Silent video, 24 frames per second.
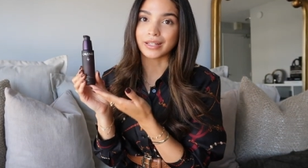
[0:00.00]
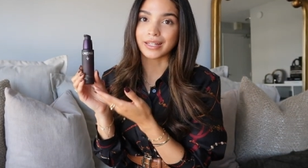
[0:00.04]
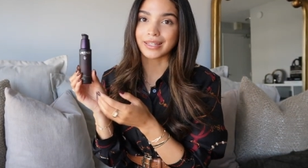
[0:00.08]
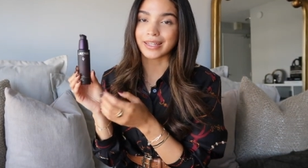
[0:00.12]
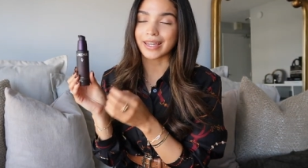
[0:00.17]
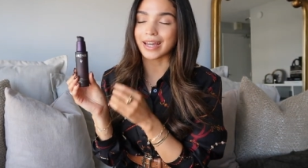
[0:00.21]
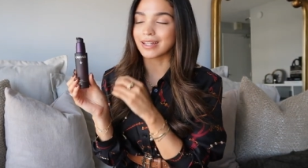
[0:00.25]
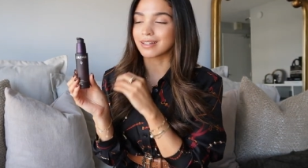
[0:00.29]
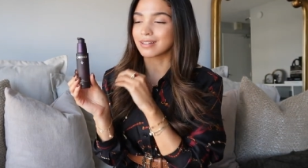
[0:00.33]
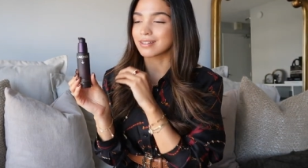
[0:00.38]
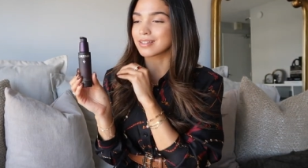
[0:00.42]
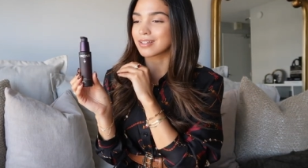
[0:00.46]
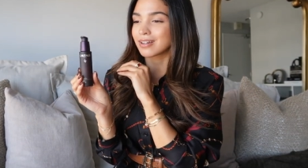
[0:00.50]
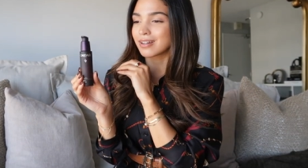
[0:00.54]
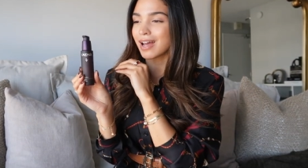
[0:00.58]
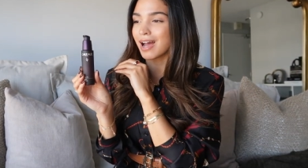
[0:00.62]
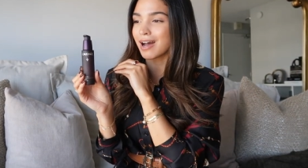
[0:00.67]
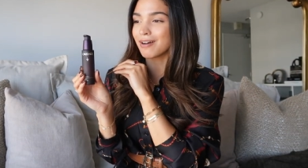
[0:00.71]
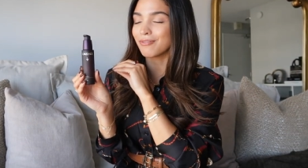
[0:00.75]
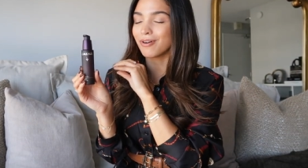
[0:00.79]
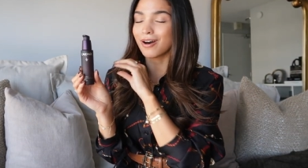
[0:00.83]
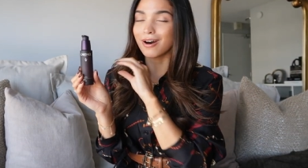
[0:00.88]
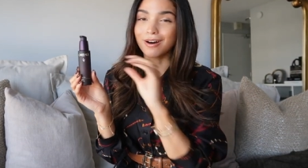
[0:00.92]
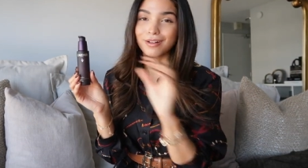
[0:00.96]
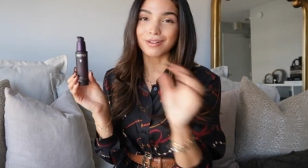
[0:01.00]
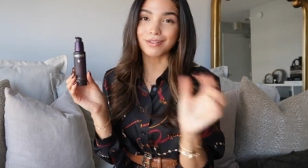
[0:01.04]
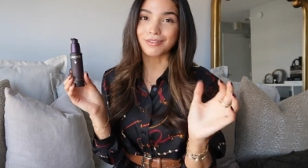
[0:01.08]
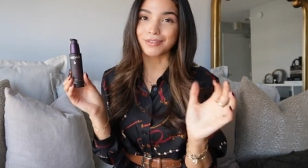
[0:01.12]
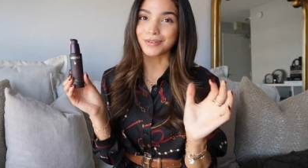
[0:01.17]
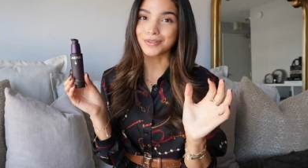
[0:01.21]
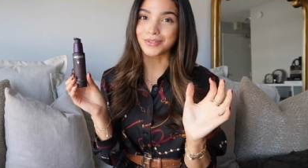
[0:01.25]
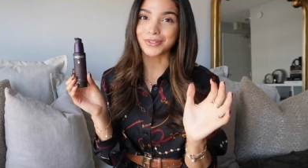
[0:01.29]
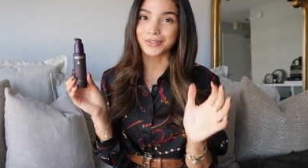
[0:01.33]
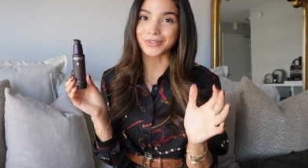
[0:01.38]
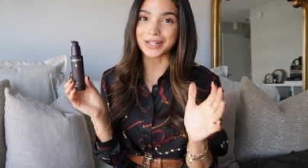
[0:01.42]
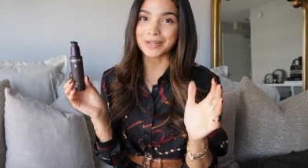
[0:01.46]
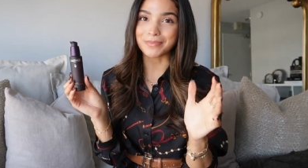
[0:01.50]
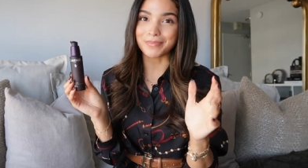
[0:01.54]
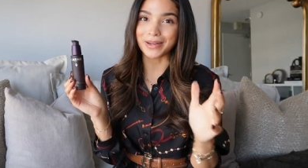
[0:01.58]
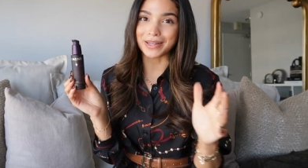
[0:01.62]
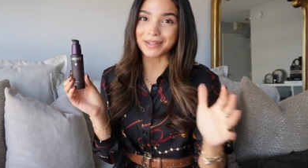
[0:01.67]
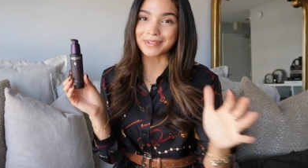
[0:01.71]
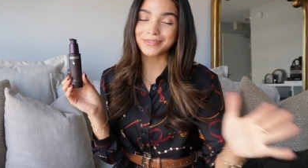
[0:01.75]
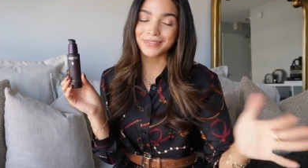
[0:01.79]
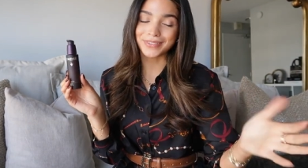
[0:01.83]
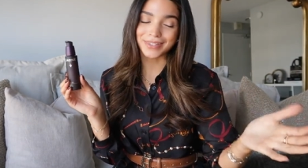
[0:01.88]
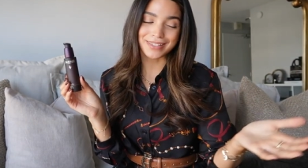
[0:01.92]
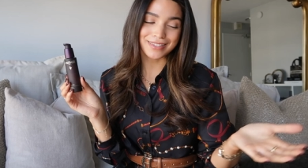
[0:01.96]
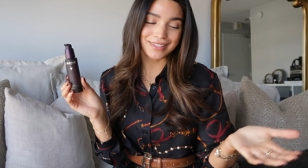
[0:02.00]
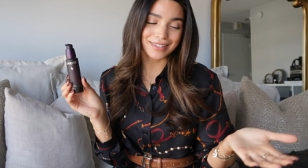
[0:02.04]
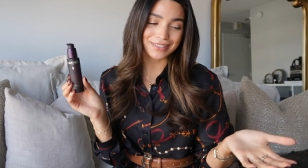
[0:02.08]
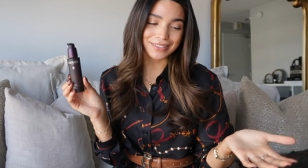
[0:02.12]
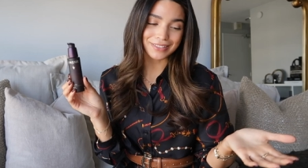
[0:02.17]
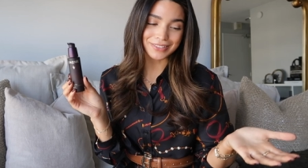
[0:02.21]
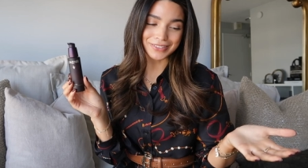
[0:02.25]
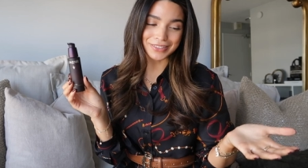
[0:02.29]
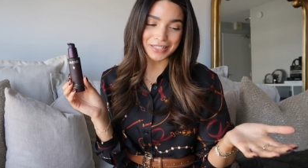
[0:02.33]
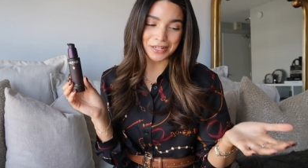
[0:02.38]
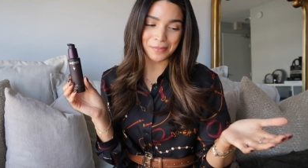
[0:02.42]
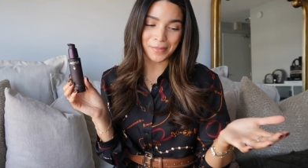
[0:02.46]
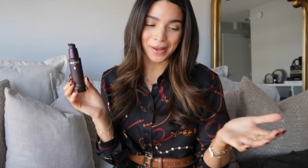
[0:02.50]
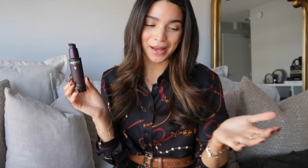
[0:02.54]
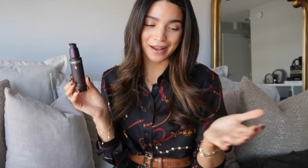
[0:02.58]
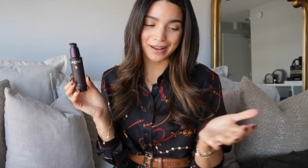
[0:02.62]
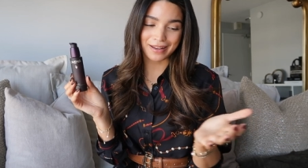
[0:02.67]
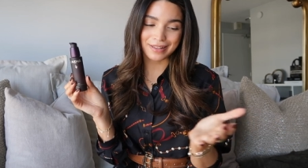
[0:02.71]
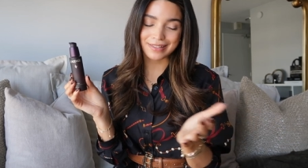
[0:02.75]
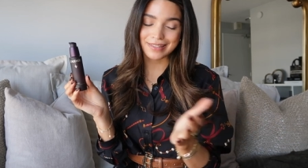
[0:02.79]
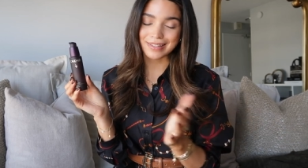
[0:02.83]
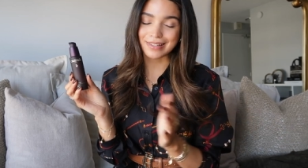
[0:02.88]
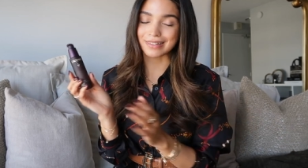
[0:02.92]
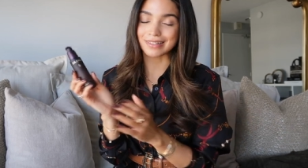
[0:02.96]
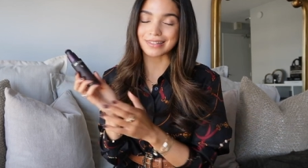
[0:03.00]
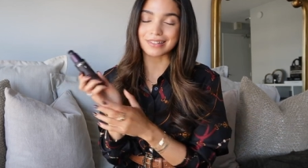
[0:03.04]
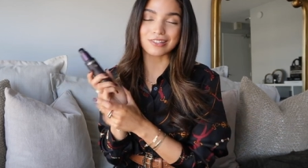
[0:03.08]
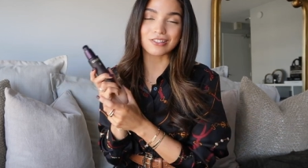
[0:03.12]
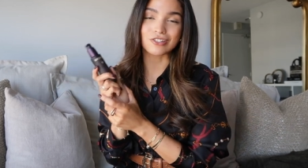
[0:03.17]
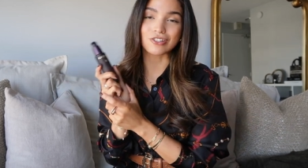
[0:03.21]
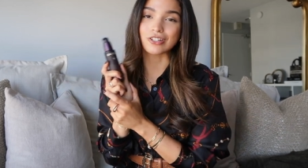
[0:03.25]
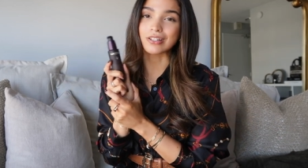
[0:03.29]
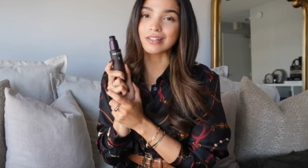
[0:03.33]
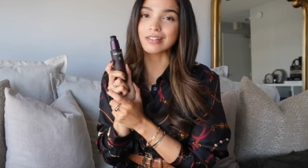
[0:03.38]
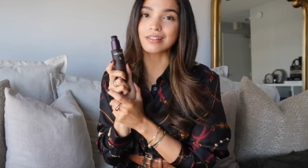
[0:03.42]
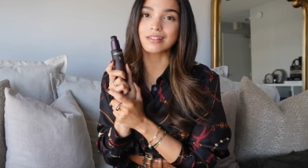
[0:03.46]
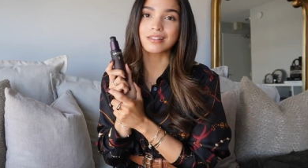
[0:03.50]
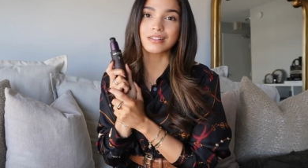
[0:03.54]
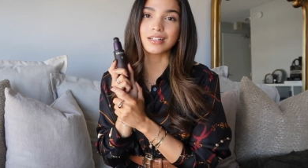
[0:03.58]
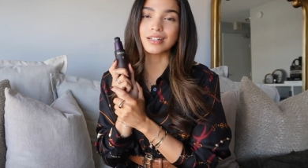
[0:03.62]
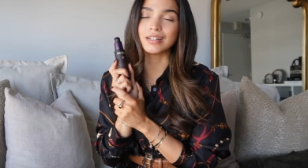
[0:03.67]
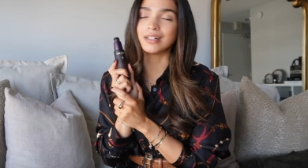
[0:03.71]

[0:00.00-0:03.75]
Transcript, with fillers: Again, it's gonna have all of those great benefits that the cream has and it's just,